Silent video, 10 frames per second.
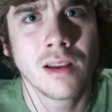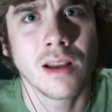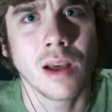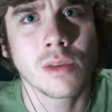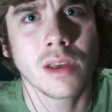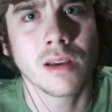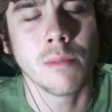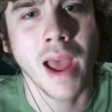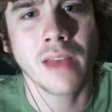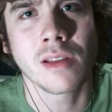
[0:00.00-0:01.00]
I was like a
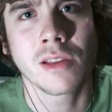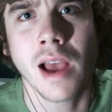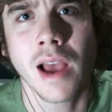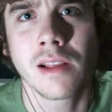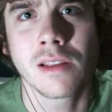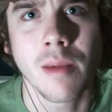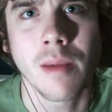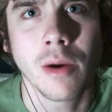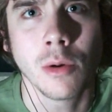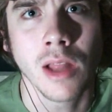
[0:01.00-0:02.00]
math and science guy
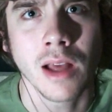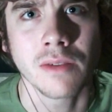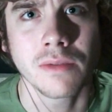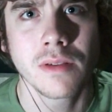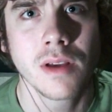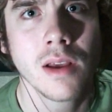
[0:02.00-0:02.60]
my whole life.